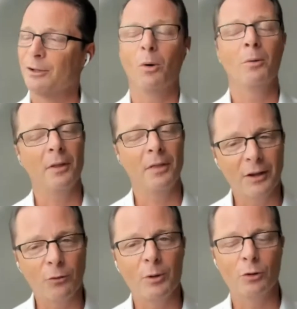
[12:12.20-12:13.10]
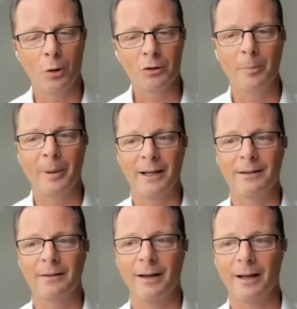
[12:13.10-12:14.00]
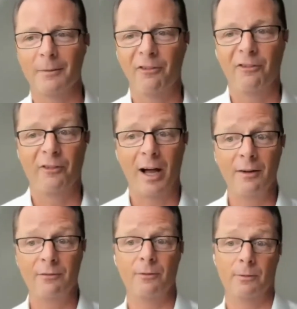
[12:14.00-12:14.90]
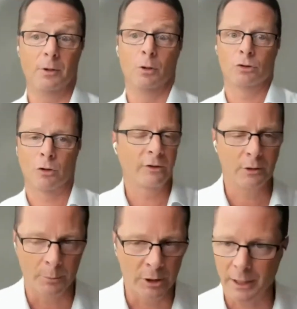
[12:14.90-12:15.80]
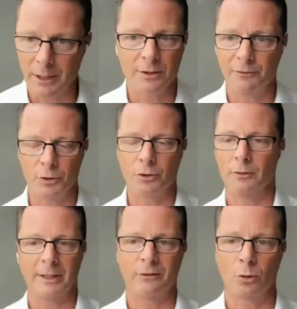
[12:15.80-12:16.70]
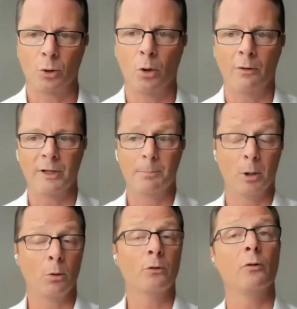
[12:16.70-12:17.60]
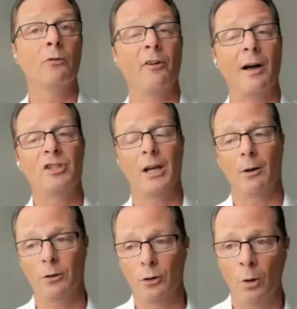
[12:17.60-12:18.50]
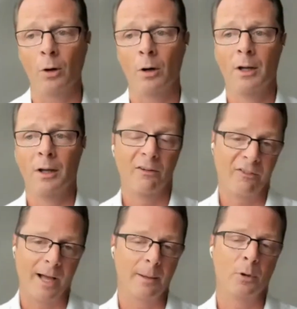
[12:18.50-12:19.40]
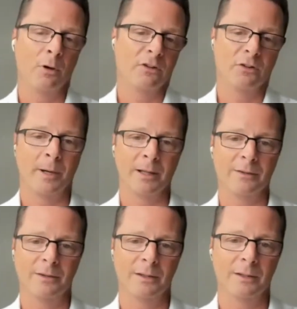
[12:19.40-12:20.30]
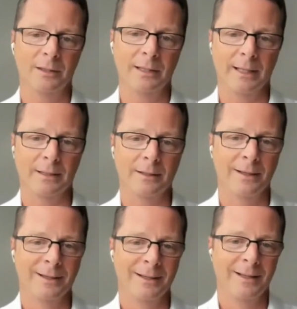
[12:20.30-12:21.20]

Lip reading: all the things we talked about. Transit communication, for sure, that's the core of it, but also 5G outdoor, fiber, smart city. And,